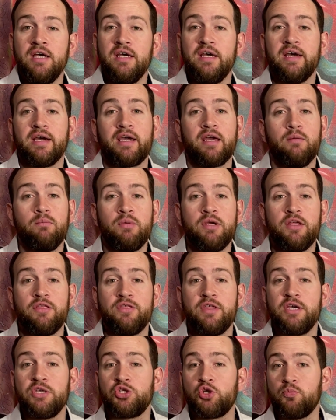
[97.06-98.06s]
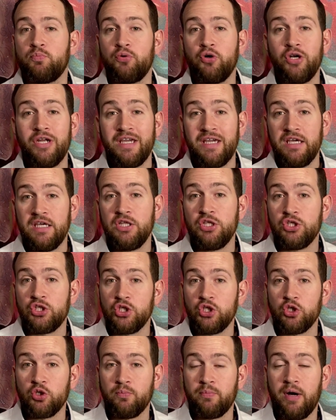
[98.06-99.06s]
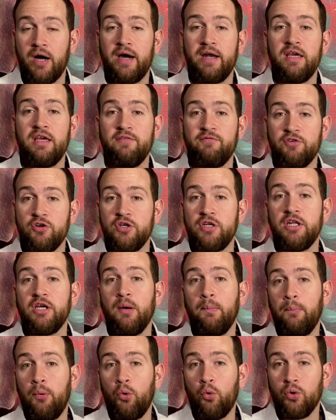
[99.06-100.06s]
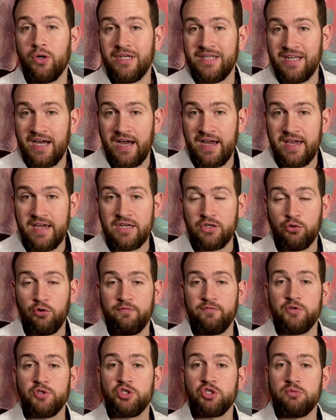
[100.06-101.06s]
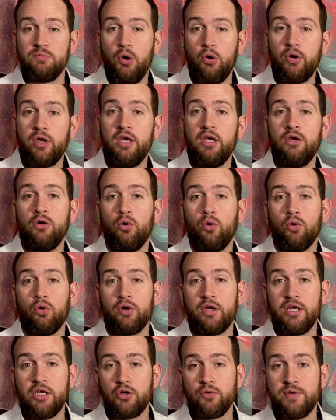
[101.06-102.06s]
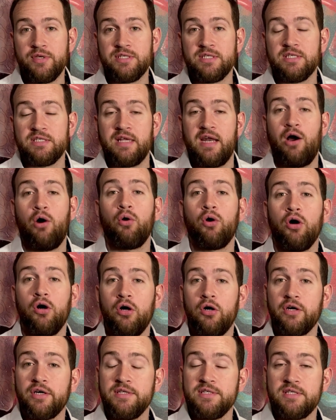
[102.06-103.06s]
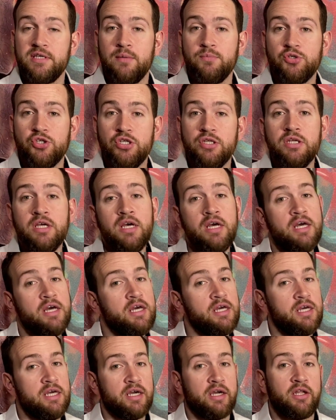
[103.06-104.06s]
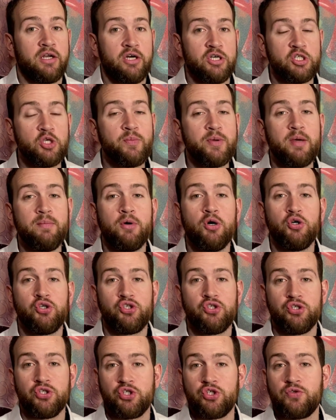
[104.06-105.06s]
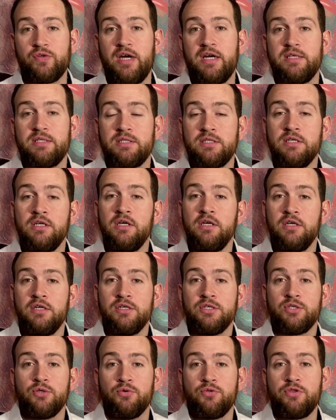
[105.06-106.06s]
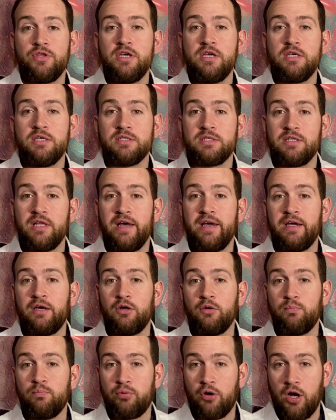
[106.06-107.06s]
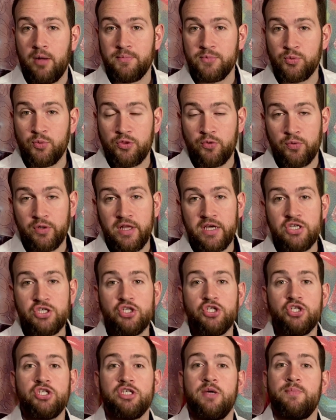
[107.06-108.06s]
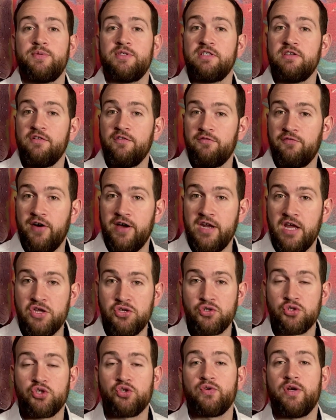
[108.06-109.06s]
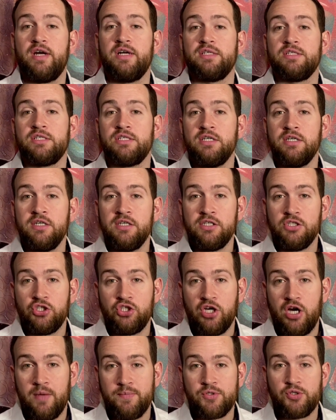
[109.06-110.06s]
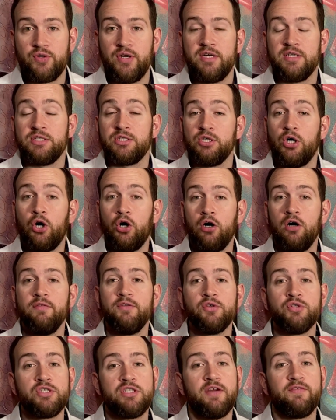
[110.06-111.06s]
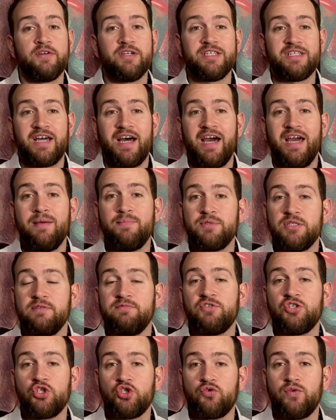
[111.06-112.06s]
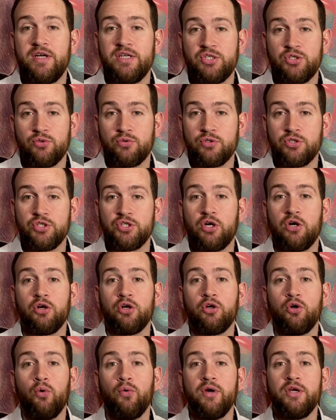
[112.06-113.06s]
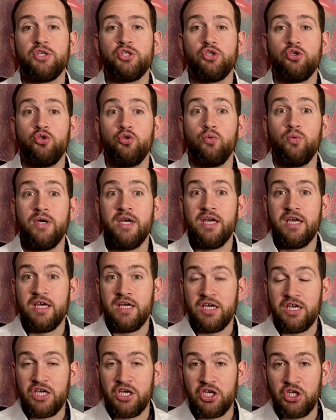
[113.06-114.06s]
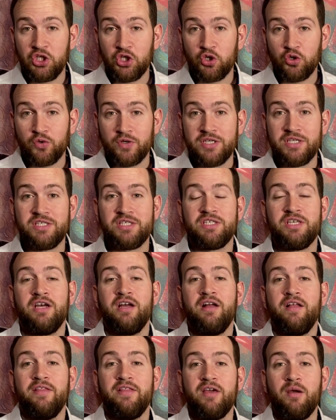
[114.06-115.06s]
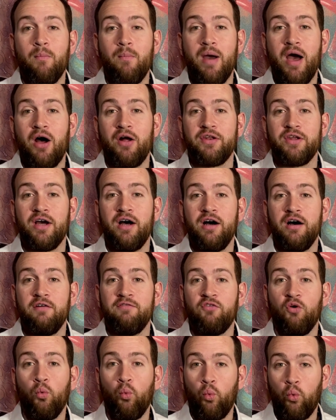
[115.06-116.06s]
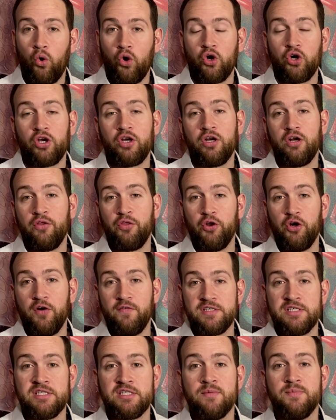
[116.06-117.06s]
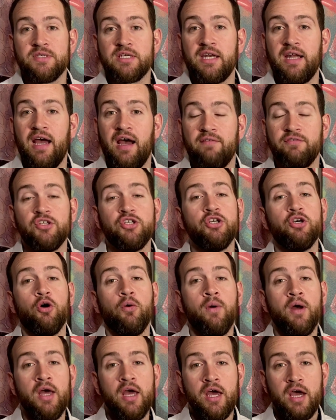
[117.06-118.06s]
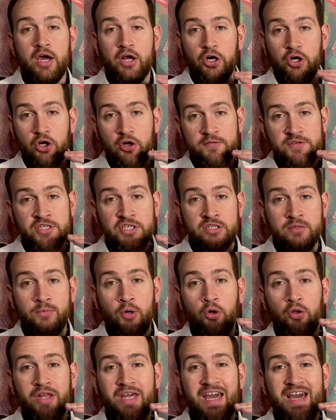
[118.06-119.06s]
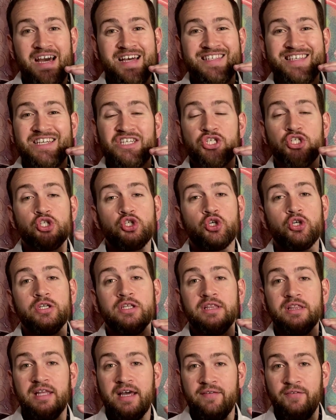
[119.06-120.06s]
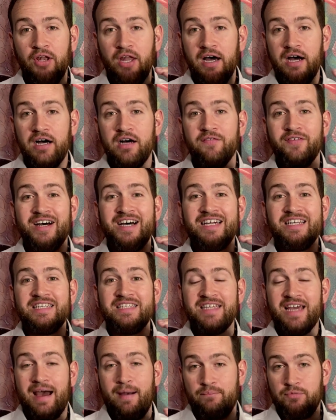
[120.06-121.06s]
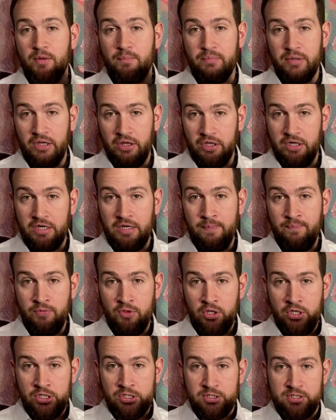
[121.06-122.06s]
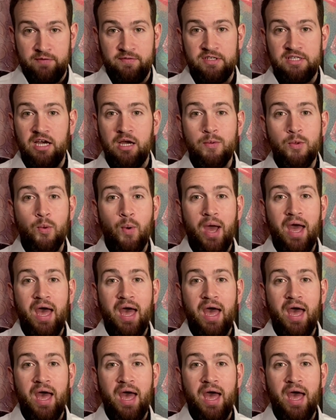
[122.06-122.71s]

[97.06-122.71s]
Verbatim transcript: It can be things you're putting into your body if you're eating a poor diet or if you're smoking or increases in alcohol consumption. It can also be emotional stress. So things like problems with relationships, financial stress, job stress, all those different types of stressors are going to increase the amount of work the nervous system is going to have to do. And our nervous system only has a certain level of adaptability. So every time you